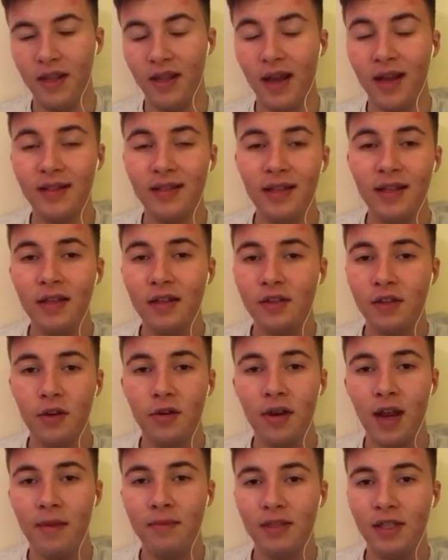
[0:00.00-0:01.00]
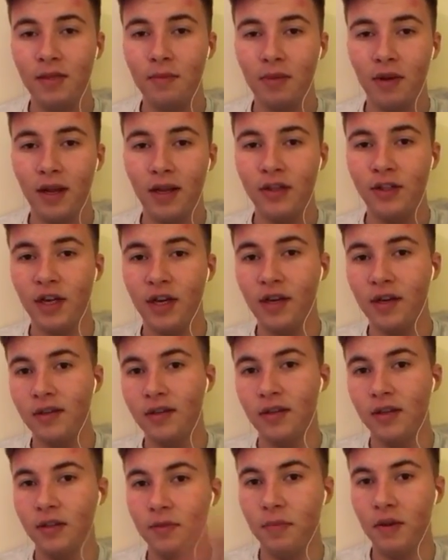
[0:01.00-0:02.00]
And in the 2 games he's played,
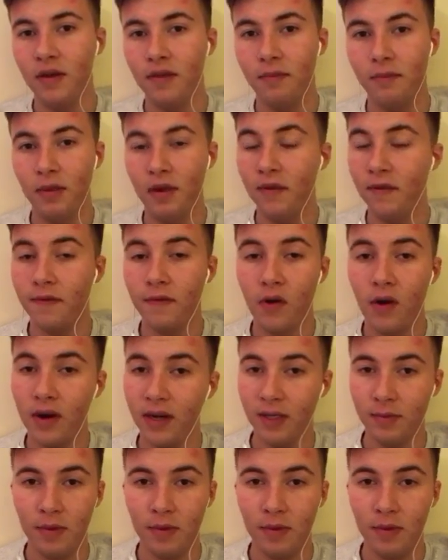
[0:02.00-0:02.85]
Jenkinson's been fine.